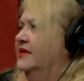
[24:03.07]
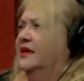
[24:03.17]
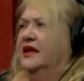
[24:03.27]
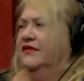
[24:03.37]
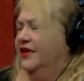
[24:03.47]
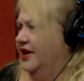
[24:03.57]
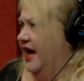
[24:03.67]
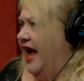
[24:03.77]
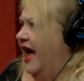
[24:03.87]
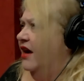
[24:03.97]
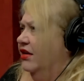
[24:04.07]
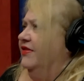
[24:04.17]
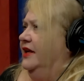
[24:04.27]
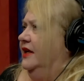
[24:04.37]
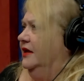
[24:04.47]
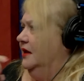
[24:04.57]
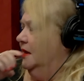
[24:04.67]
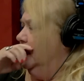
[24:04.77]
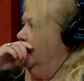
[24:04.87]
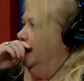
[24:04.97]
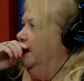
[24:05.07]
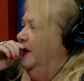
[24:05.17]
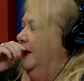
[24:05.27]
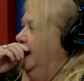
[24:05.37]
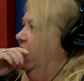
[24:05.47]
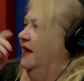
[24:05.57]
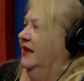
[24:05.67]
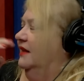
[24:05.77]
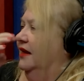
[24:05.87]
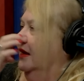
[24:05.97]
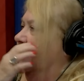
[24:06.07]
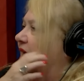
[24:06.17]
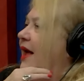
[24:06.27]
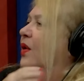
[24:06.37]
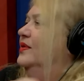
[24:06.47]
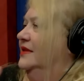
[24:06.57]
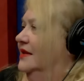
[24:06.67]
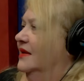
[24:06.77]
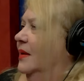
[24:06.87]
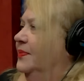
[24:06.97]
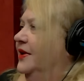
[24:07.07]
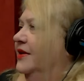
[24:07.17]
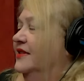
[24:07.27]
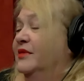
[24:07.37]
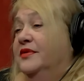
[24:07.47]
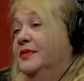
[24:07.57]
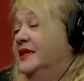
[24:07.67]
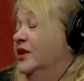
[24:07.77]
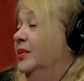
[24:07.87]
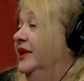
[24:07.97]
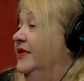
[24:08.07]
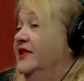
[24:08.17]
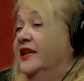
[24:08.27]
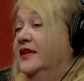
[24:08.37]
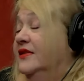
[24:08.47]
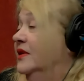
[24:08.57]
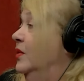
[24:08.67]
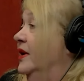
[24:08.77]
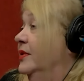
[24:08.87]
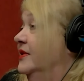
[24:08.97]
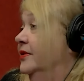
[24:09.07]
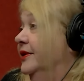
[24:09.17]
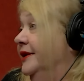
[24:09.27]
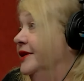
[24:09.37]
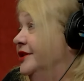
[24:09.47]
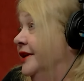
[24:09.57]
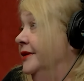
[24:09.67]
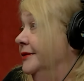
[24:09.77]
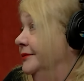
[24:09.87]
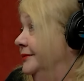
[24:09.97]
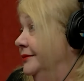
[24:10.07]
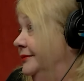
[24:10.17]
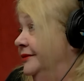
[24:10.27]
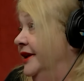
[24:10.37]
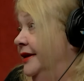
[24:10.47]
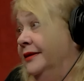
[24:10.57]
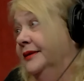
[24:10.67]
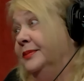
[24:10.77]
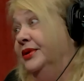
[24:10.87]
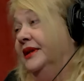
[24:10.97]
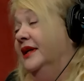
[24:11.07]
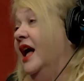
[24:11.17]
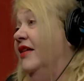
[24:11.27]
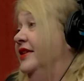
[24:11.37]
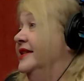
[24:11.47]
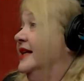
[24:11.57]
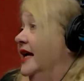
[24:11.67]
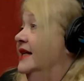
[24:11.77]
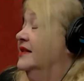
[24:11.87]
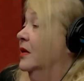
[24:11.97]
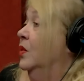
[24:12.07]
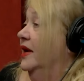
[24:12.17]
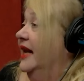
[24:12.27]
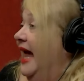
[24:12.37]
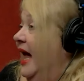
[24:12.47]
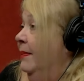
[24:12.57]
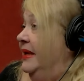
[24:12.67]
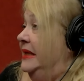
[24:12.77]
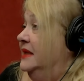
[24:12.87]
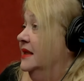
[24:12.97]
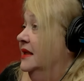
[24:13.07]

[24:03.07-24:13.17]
So they get very aggravated when anything else is up there. Some of them still believe he's innocent when it was really a shut in you know, a pretty obvious case on what had happened.